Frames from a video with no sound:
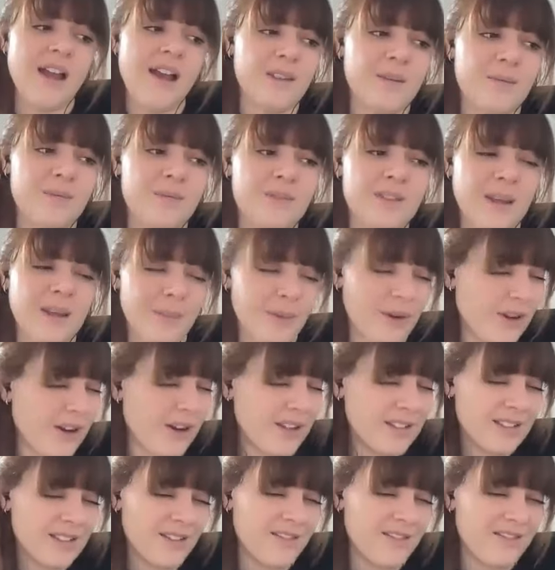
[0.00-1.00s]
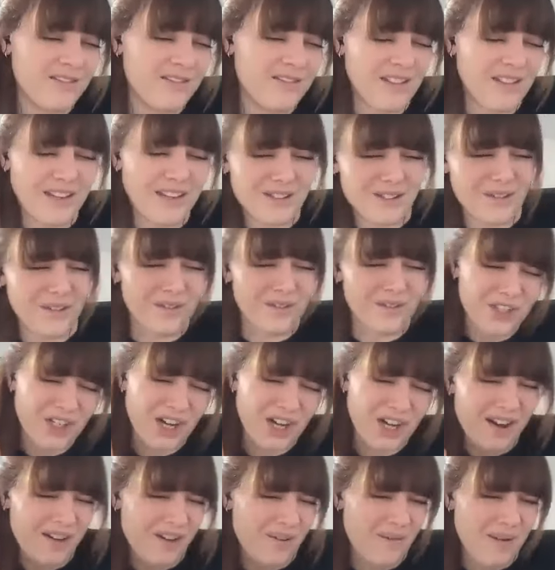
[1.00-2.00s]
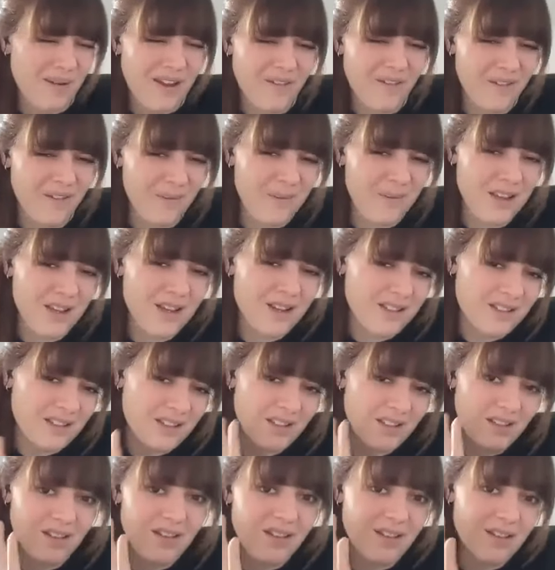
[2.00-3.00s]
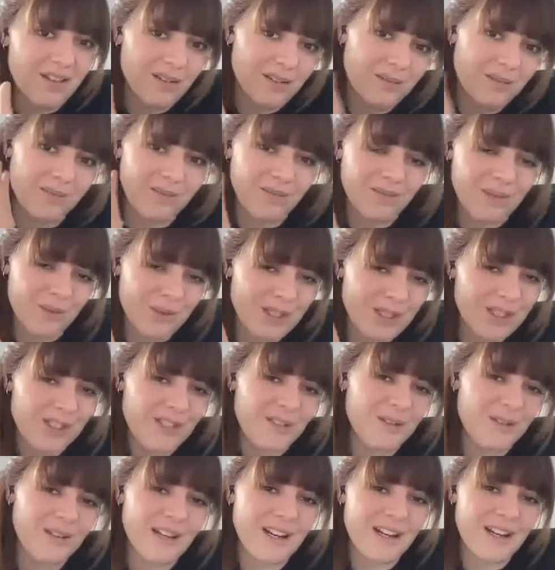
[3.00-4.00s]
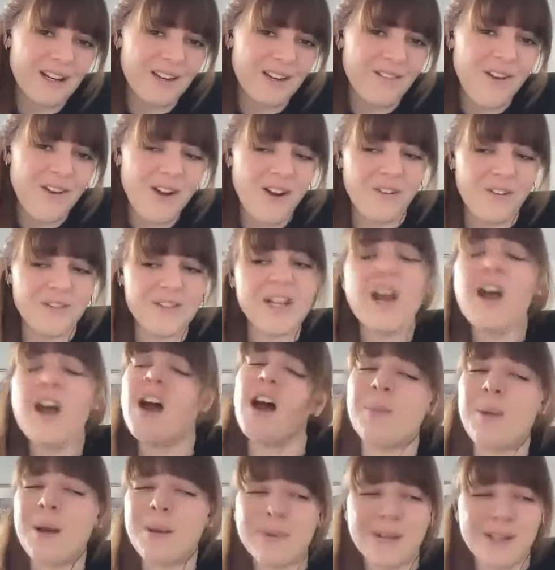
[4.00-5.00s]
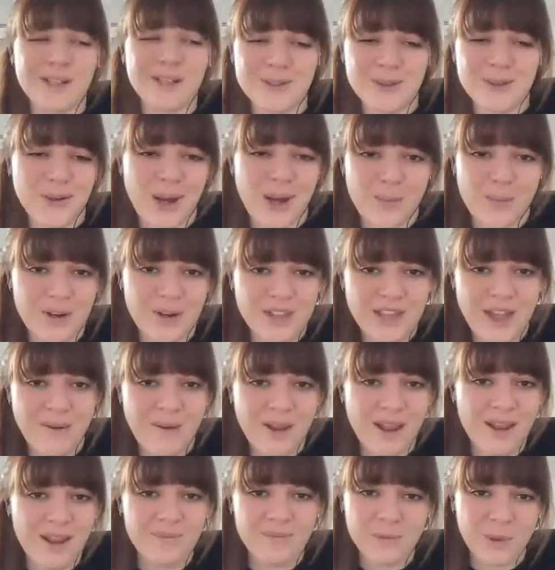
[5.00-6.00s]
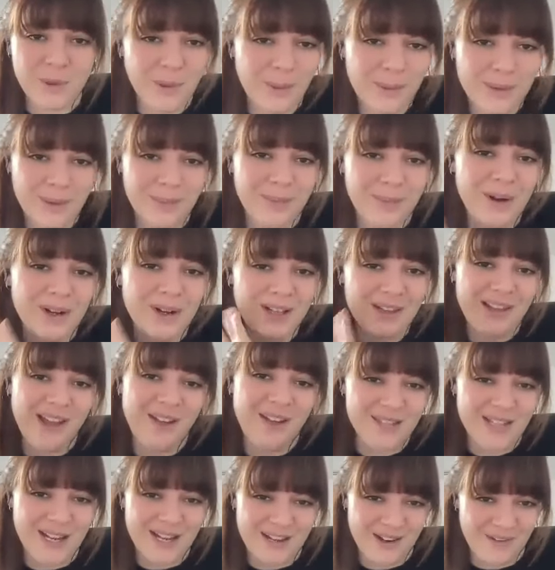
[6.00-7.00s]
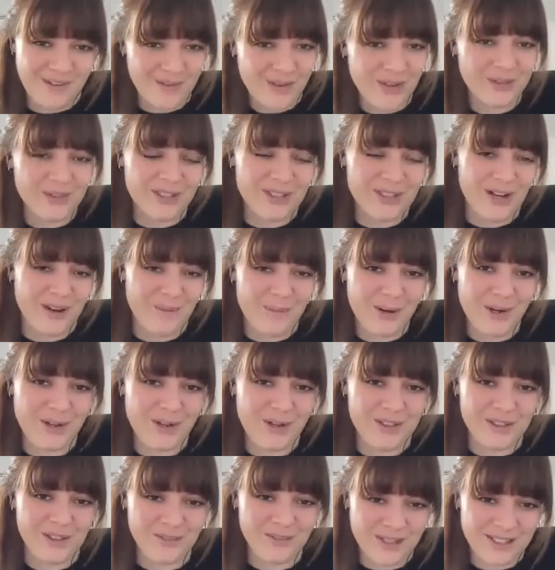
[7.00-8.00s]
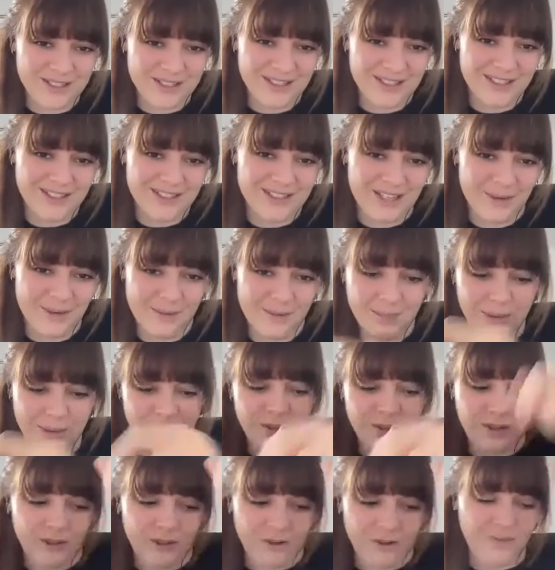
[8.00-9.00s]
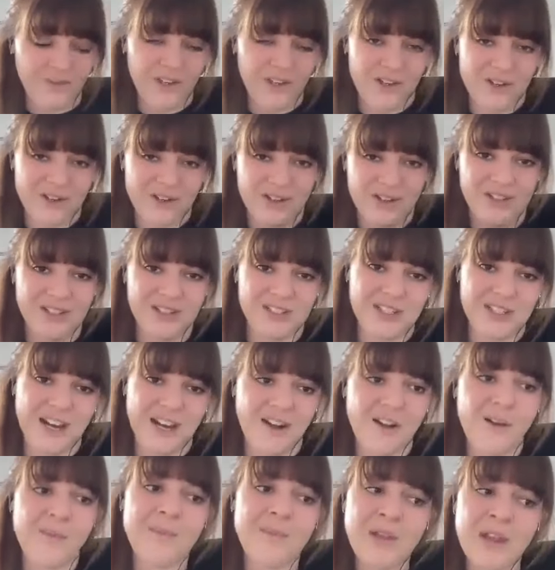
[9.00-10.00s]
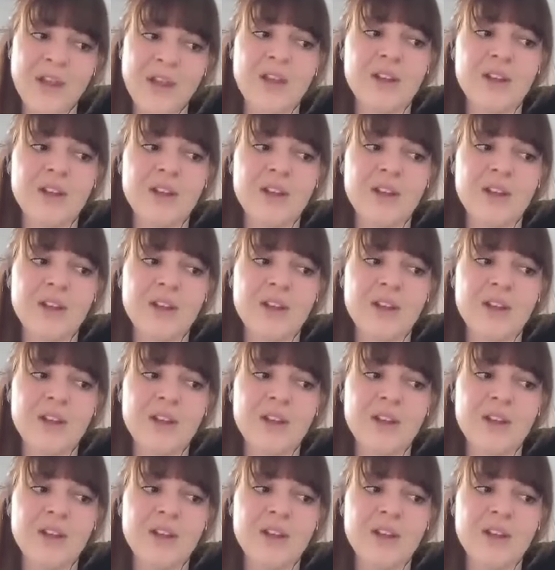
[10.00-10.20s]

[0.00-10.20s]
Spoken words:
The Democrats have like sort of shied away from it. Like, oh, we shouldn't get involved. Republicans don't operate that way. The Republican Party loves getting involved in nonpartisan races and putting their little fingers on the scale.